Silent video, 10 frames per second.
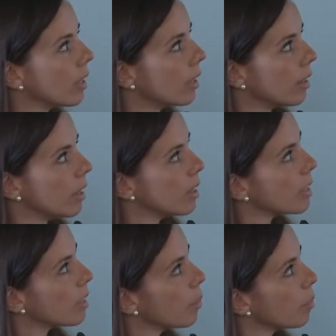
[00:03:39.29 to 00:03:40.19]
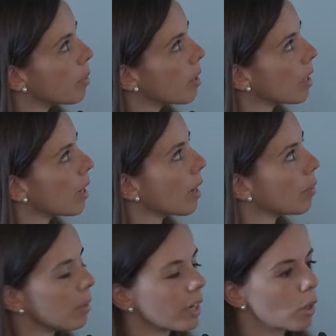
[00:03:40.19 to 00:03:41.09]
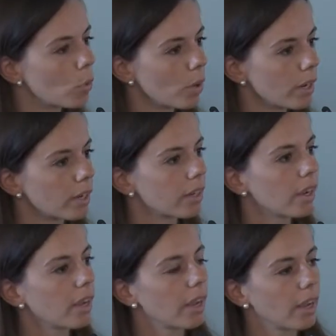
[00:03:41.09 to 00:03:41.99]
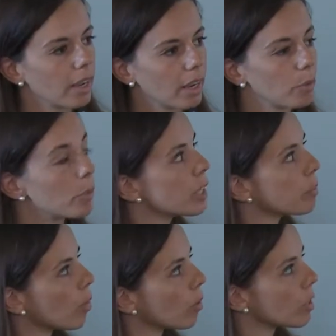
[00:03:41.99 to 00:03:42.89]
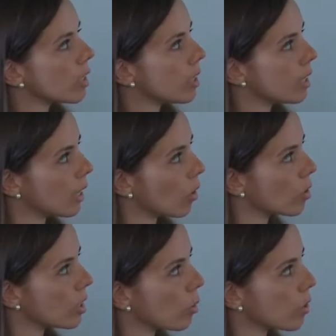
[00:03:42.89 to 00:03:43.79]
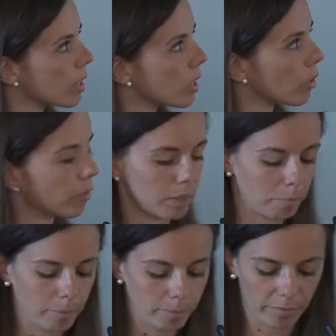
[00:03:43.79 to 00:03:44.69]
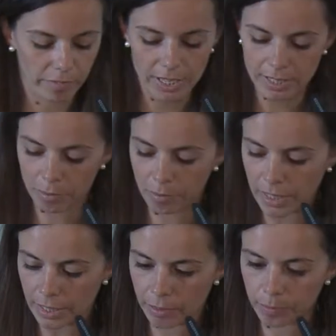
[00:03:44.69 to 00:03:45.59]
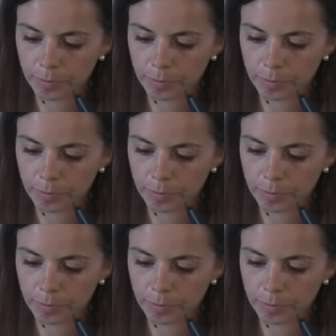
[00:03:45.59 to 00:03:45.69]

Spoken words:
in this simple and very quick response, the consequences of the fatal bleeding.